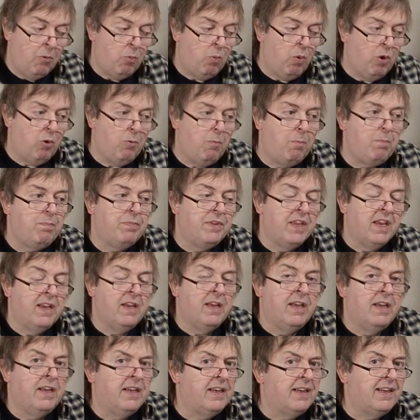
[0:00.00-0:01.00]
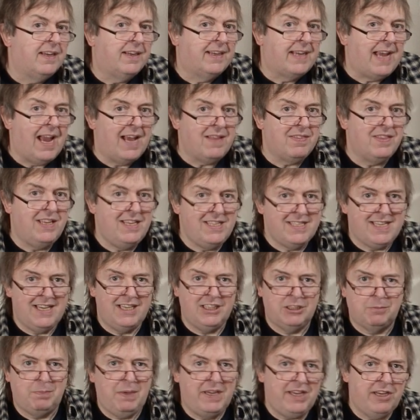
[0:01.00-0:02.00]
well, can these
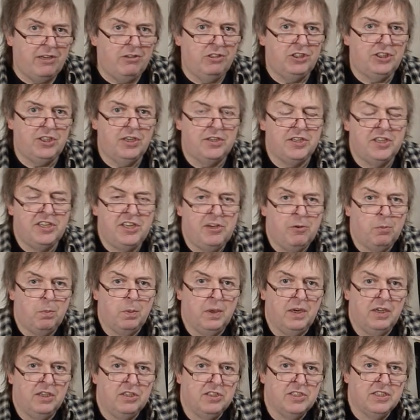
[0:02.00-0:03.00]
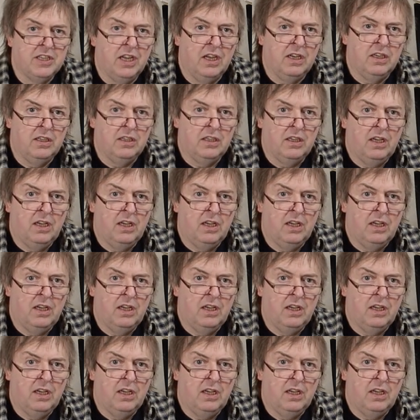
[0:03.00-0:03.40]
inks be used on a new printer?